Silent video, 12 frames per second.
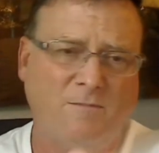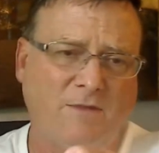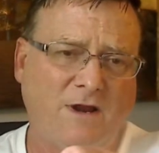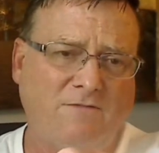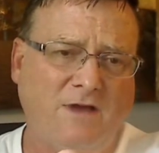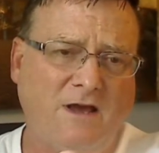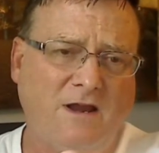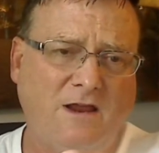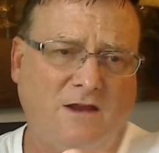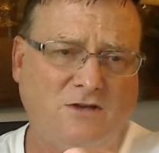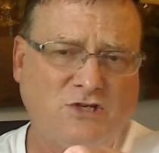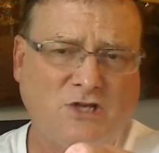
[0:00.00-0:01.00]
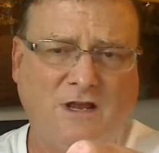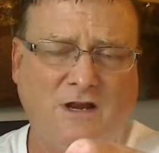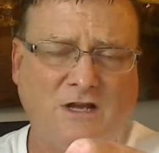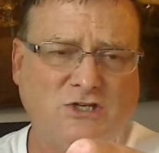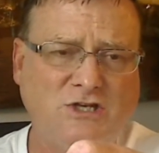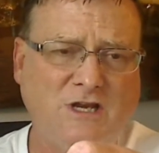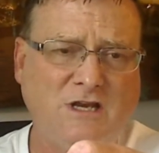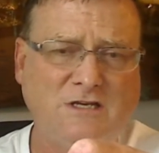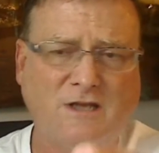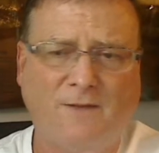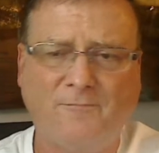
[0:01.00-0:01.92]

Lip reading: But I've got a chicken and cheese